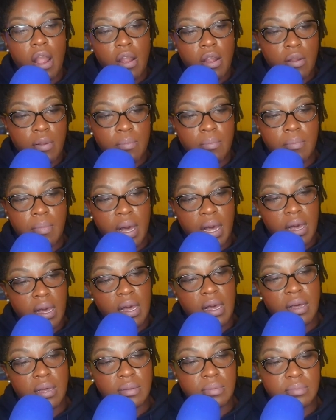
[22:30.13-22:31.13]
our
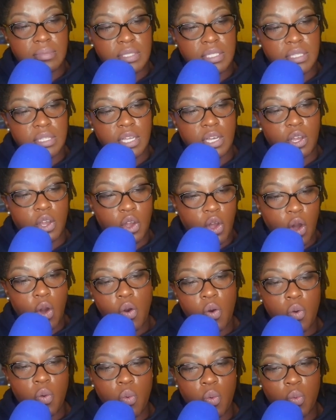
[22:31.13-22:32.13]
moms, the
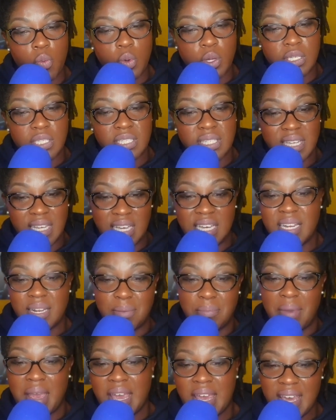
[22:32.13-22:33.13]
goal was
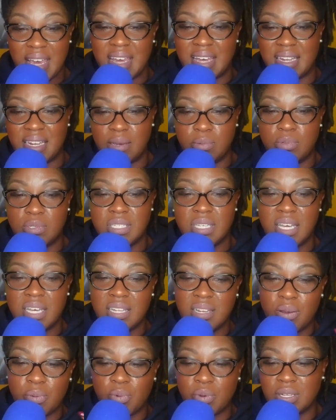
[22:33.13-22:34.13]
getting a man, it was
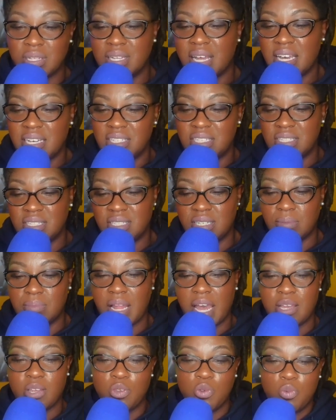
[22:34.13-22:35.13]
getting a
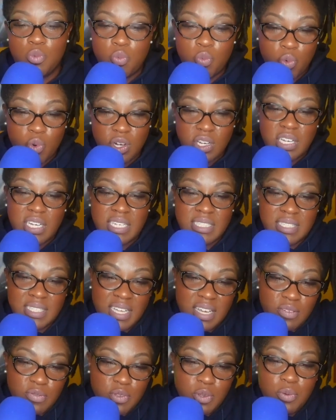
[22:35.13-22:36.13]
relationship. Like you won
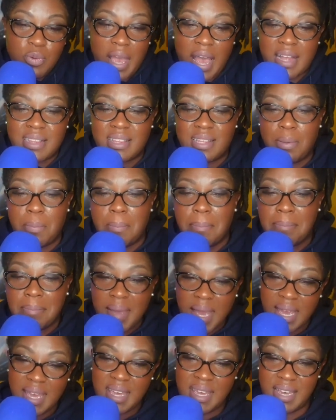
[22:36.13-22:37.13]
if you got the
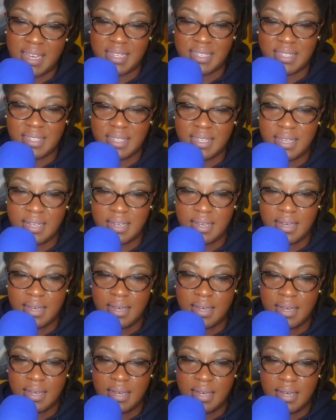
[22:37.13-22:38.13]
man
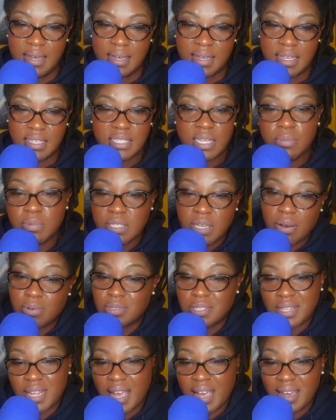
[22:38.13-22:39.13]
because he was
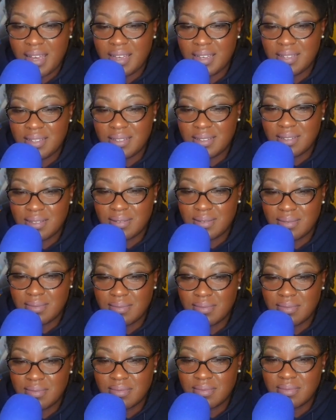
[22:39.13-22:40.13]
going to stay.
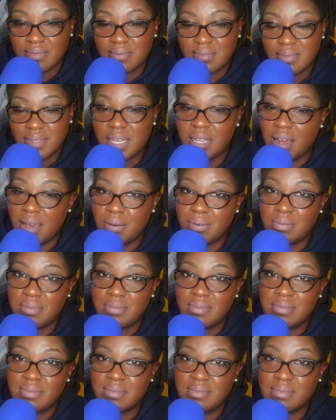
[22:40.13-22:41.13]
You know,
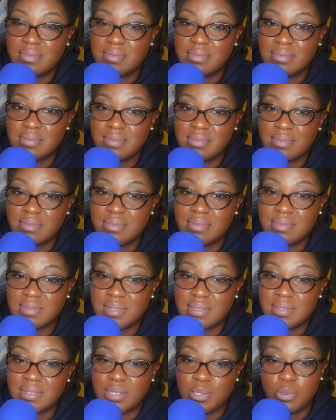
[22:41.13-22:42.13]

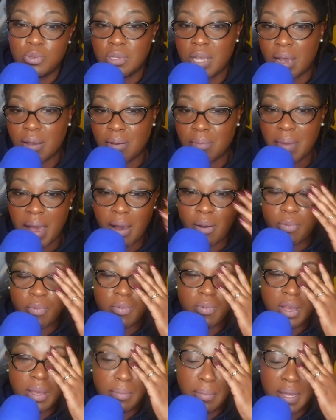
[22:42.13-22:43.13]
you talk about
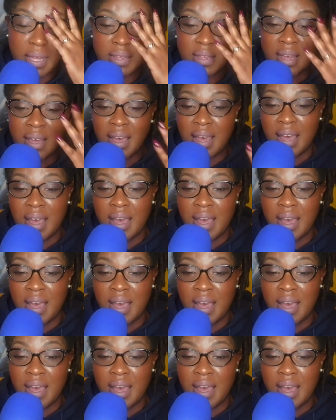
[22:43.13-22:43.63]
women